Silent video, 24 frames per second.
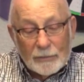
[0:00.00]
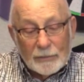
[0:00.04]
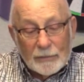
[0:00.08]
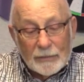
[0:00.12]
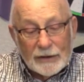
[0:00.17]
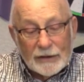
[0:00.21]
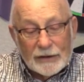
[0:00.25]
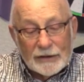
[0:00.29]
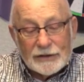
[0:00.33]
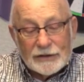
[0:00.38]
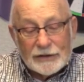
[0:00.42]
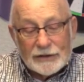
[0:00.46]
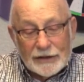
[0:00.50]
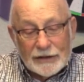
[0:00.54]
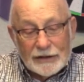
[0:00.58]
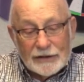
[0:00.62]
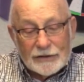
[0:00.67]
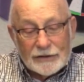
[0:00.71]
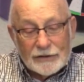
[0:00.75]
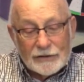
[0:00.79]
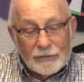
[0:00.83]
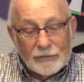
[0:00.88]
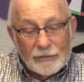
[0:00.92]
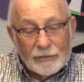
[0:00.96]
be
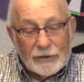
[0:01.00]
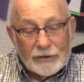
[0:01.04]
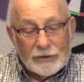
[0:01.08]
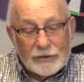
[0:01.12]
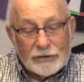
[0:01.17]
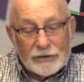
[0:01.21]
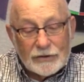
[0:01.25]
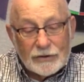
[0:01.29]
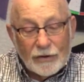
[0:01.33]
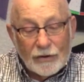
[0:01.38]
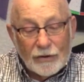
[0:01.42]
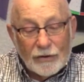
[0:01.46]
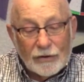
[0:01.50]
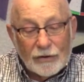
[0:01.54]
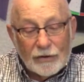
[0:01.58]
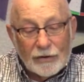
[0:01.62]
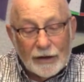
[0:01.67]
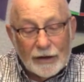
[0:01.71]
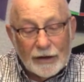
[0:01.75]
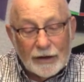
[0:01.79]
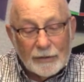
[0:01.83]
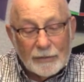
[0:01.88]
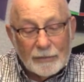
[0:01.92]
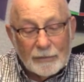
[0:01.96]
seasoned with salt.
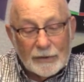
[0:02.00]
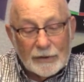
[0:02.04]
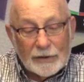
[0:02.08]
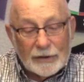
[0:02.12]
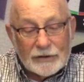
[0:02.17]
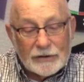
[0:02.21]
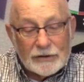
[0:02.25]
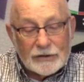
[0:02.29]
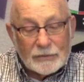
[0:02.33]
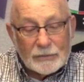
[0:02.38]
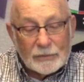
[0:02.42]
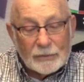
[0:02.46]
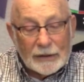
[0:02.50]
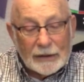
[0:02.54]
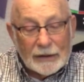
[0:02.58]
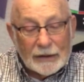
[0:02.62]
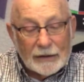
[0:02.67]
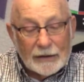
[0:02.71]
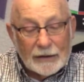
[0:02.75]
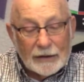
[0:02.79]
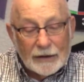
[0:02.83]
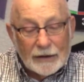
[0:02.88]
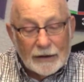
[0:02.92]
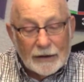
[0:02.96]
Let them be
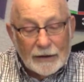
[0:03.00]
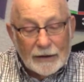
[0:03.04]
sweet.